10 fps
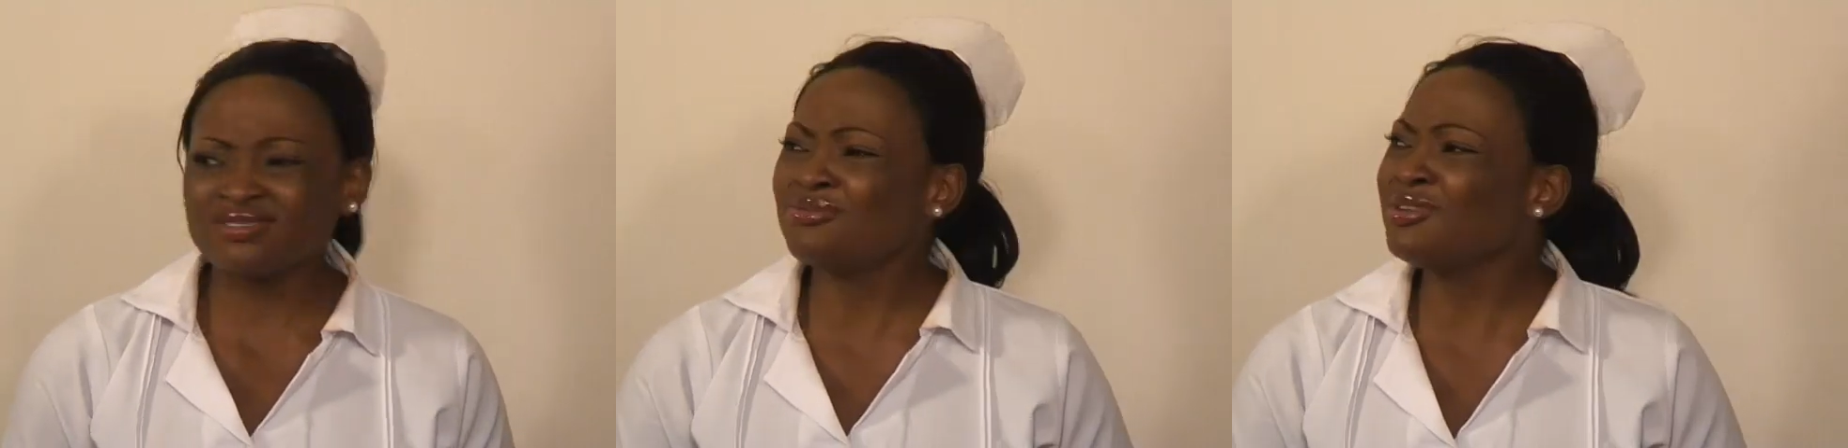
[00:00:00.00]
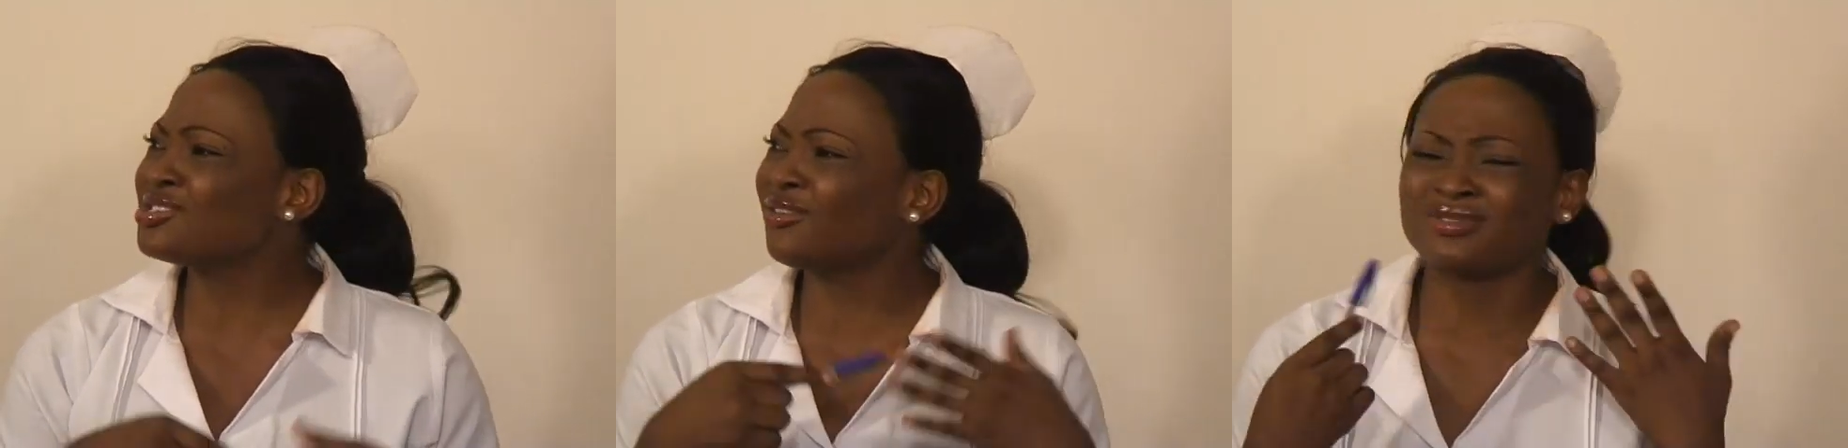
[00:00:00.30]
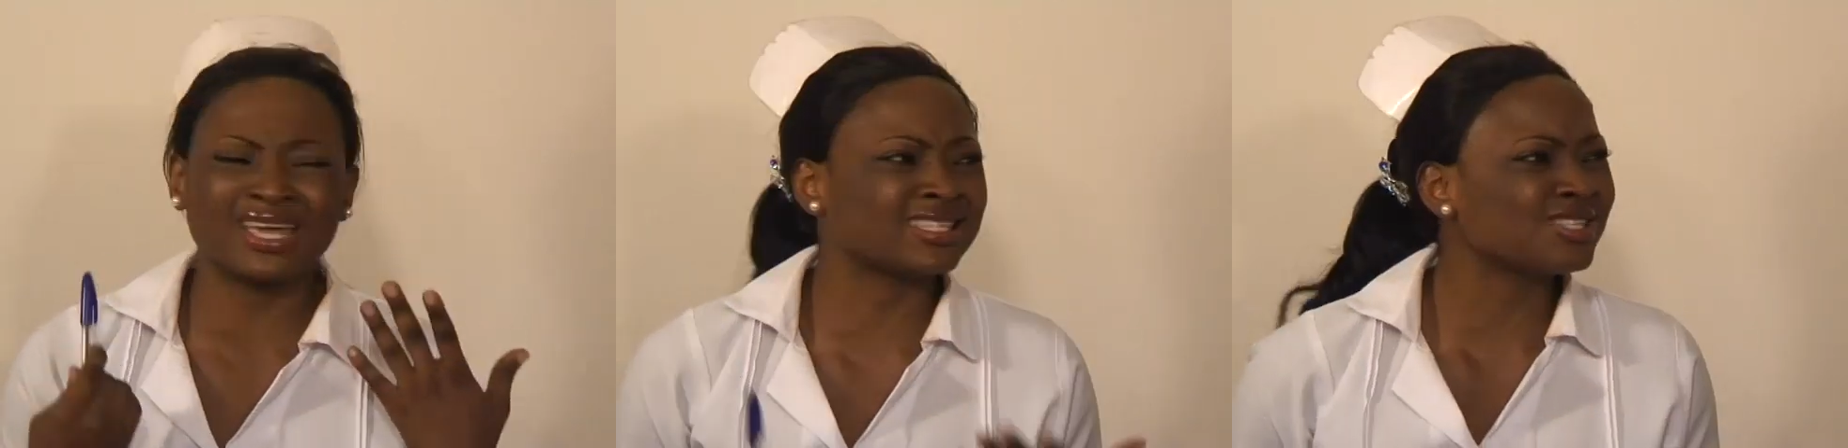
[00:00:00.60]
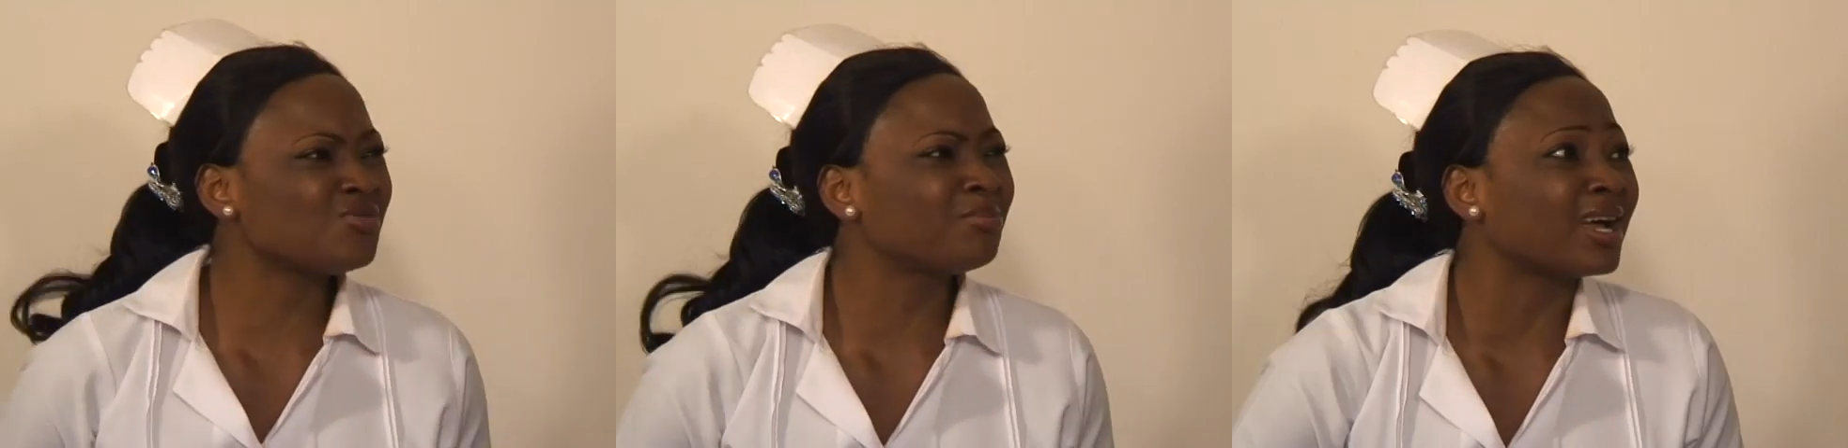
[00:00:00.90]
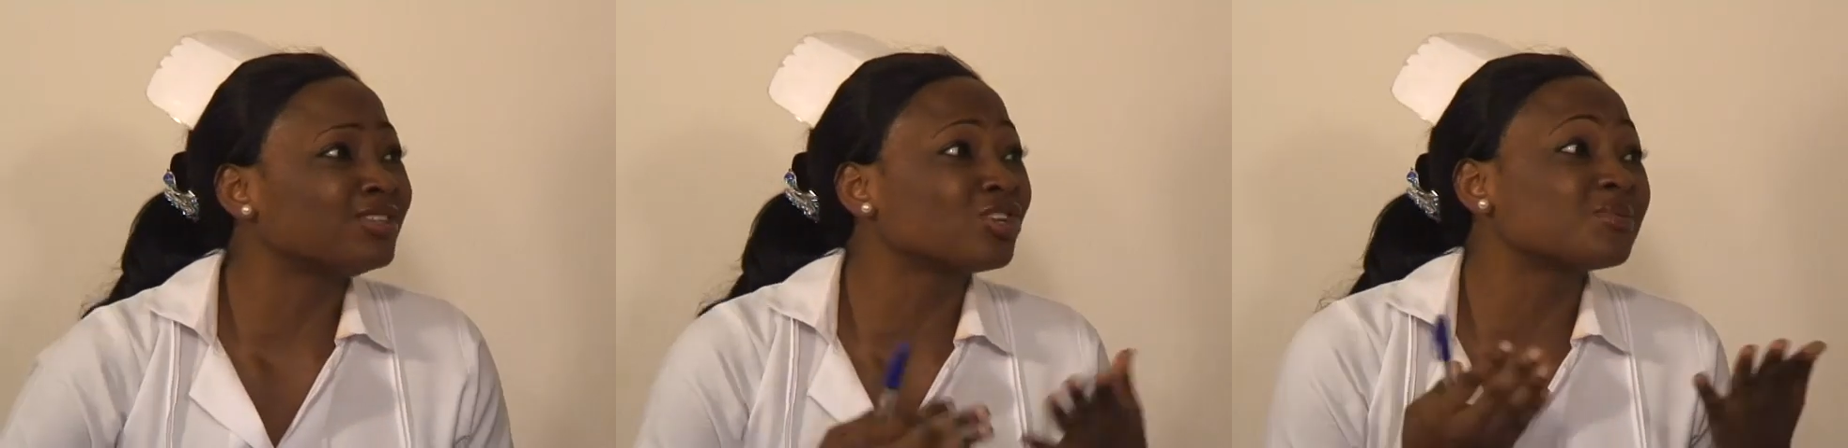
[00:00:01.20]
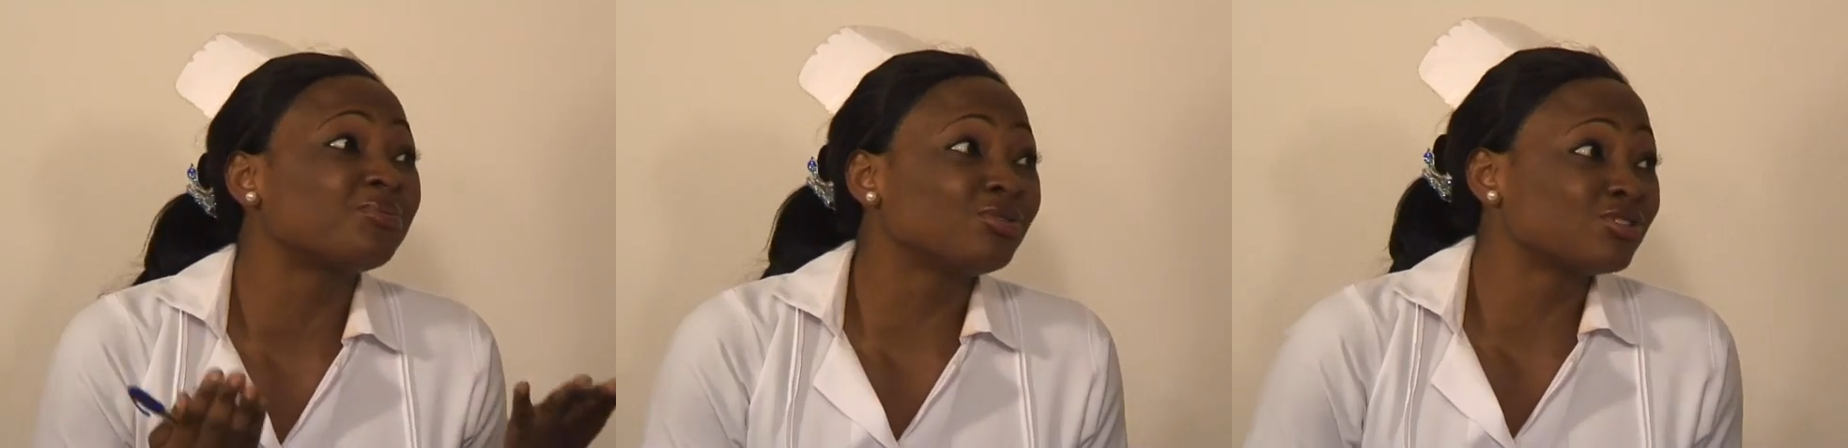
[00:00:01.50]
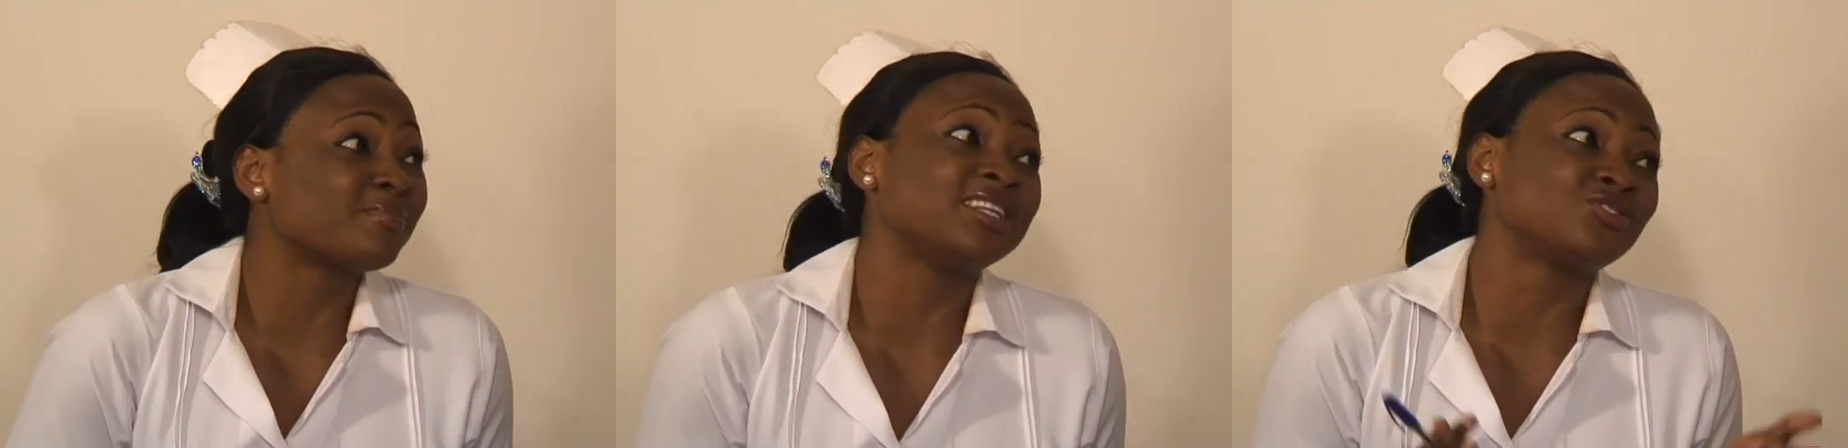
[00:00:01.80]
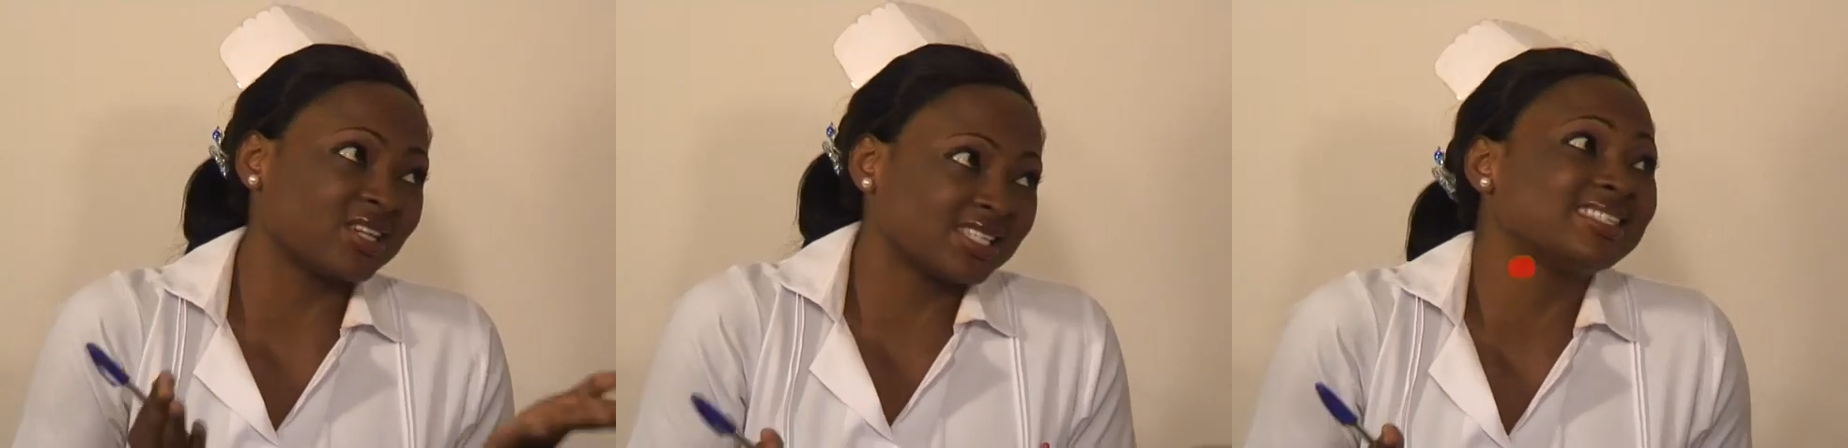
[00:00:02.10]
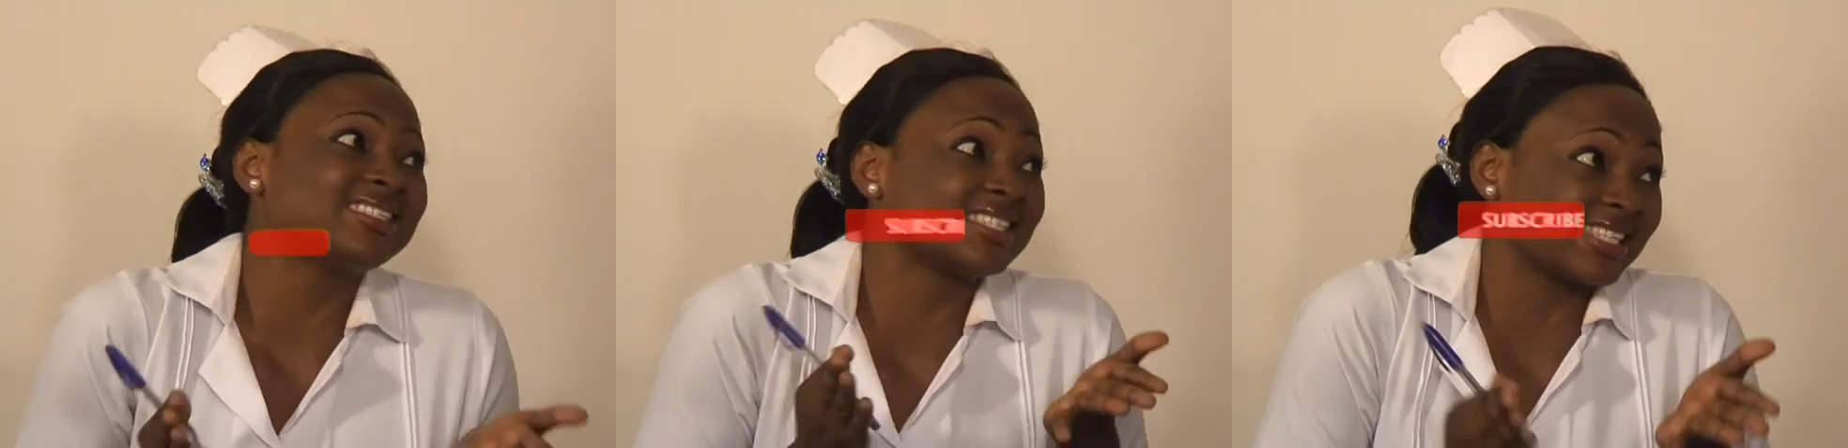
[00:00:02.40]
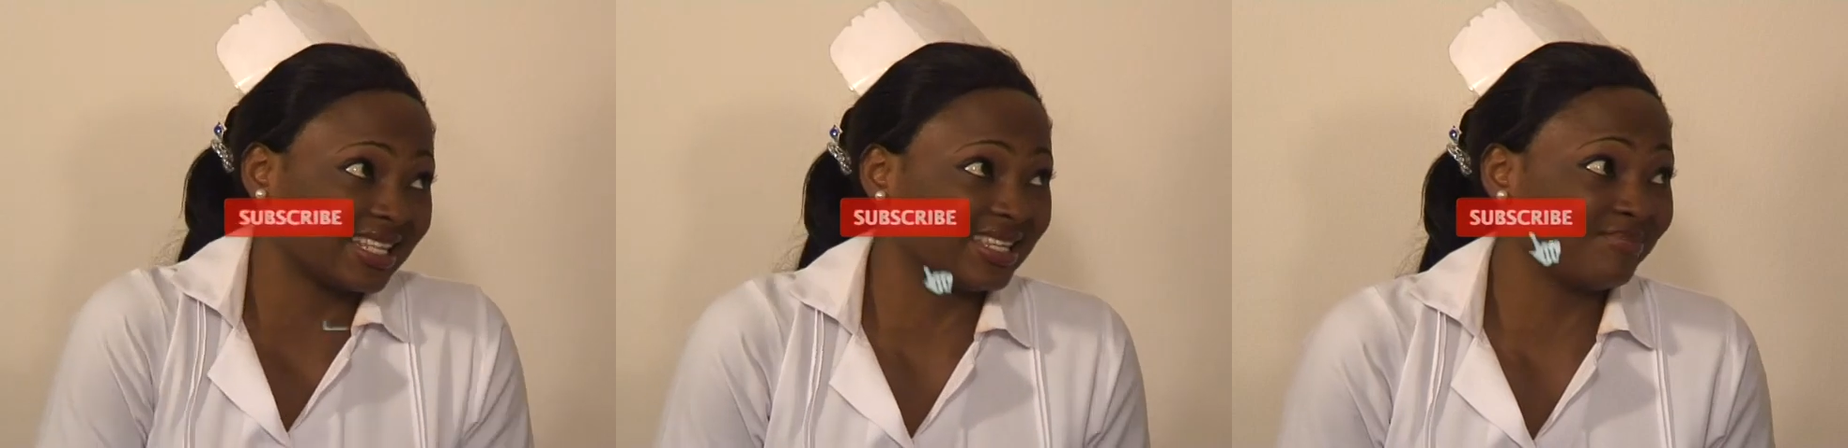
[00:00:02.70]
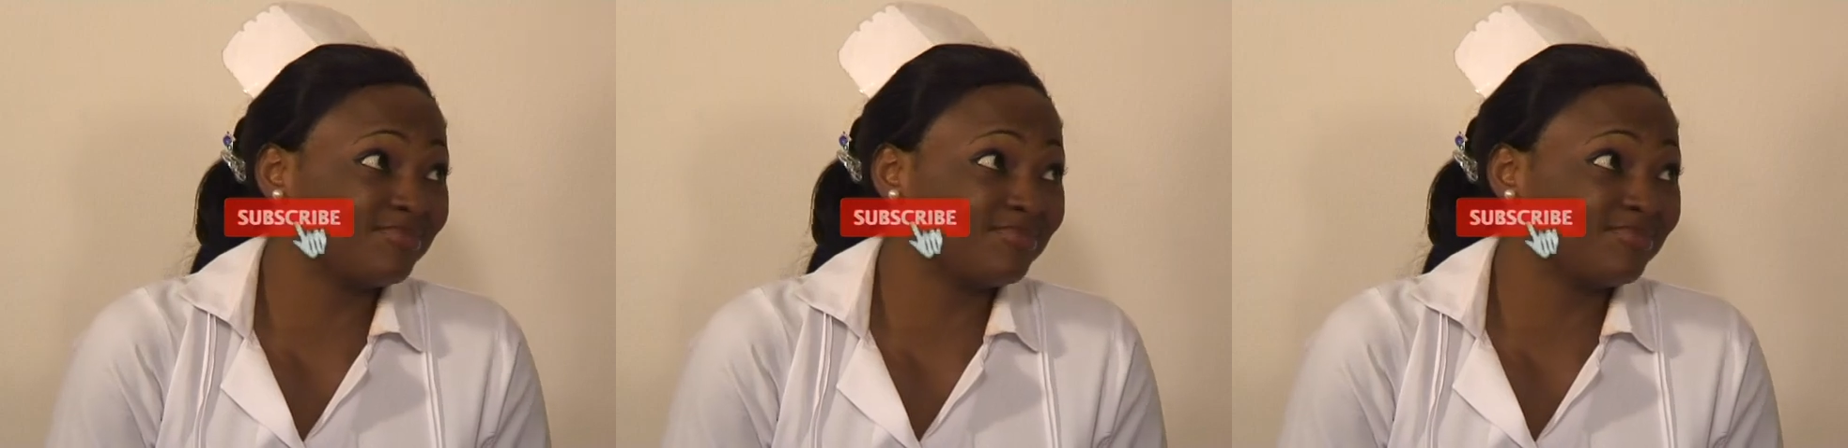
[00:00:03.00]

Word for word: The risk of getting raped can just be reduced by dressing decently,